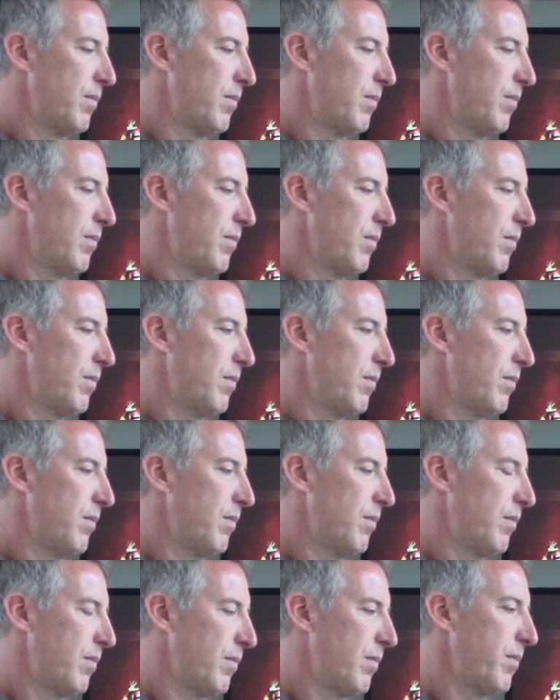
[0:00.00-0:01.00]

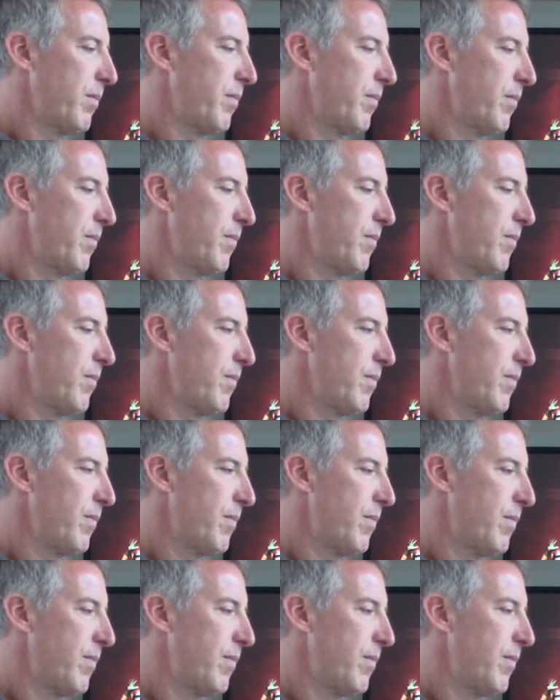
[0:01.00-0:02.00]

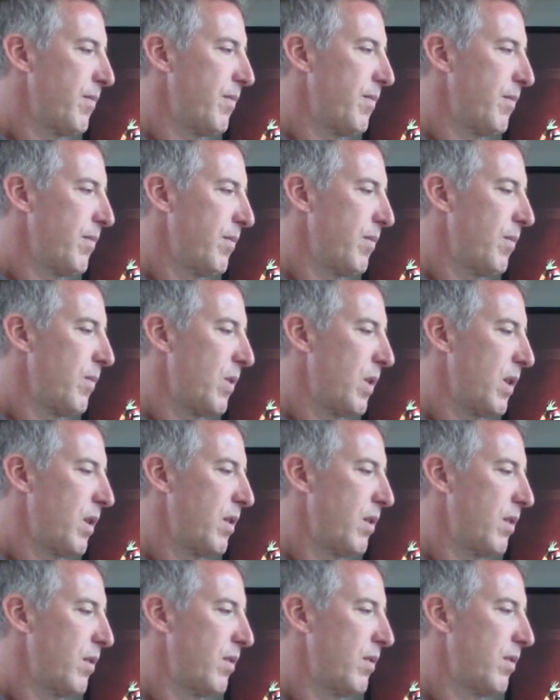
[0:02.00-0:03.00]

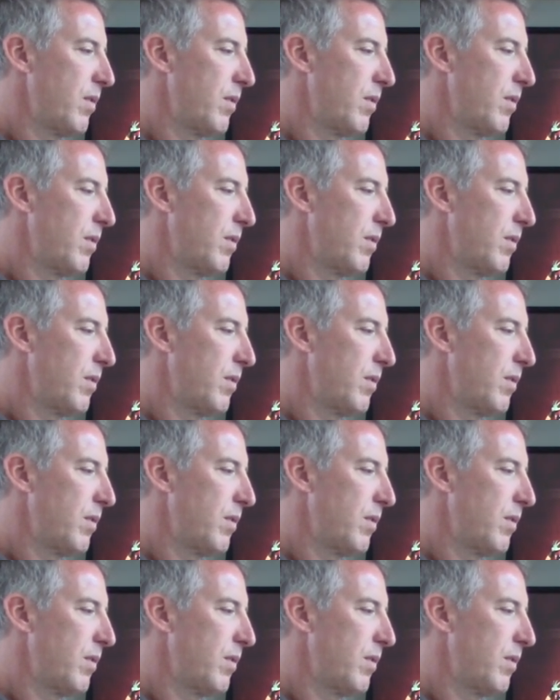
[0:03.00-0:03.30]
(silent)